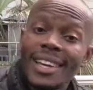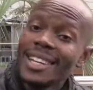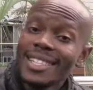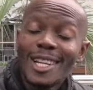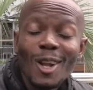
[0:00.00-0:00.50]
It
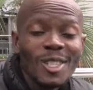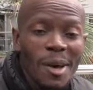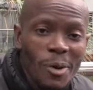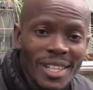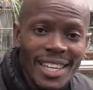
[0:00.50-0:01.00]
is The
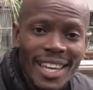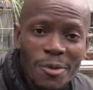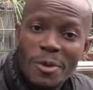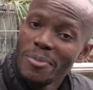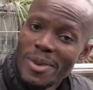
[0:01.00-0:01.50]
Close-Up once
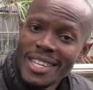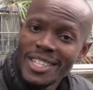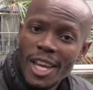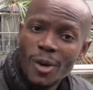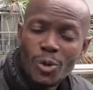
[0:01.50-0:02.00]
again with me,
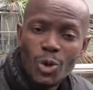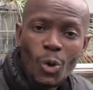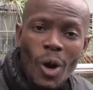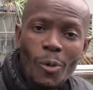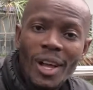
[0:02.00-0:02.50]
Jacob
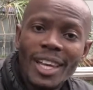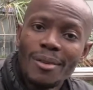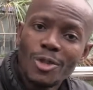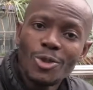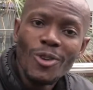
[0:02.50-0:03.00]
Mushokwa.
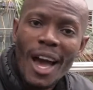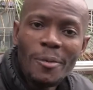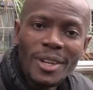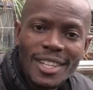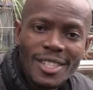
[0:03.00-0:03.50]
Welcome to
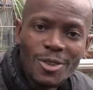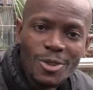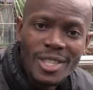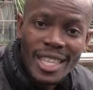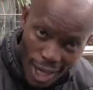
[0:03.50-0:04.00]
Eyewitness
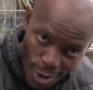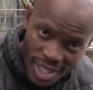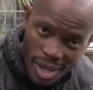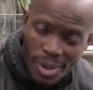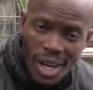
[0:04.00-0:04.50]
News, The
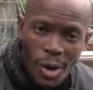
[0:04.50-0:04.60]
Close-Up.